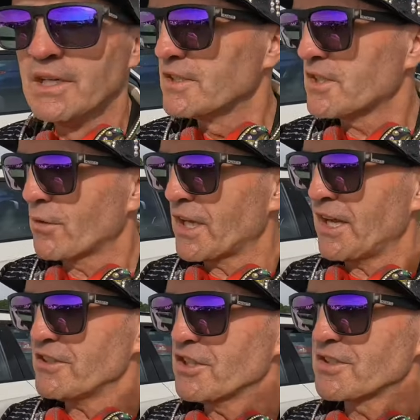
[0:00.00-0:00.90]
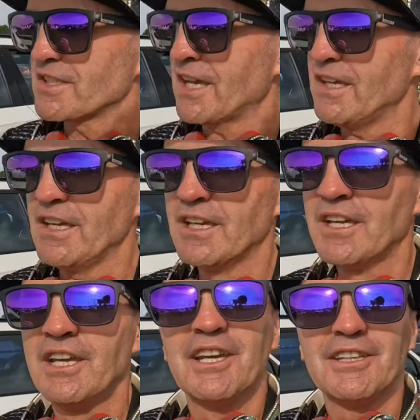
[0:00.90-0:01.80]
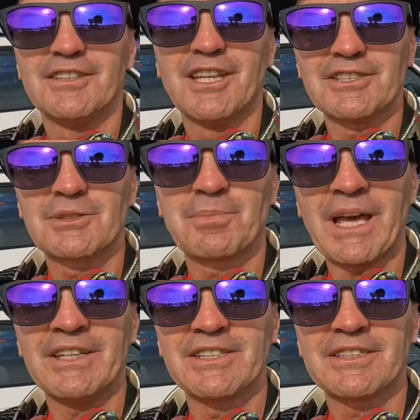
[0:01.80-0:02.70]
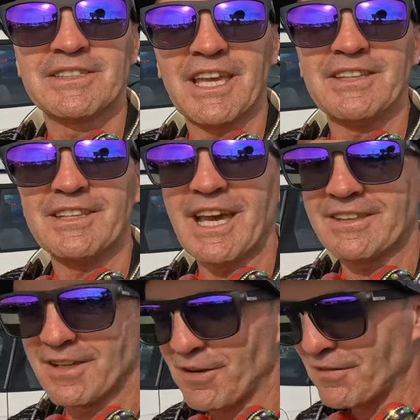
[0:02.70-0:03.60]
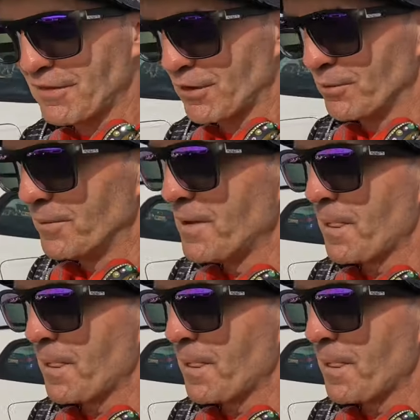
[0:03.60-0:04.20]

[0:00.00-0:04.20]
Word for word: So can I just say, this place, they did that, the Vava Room.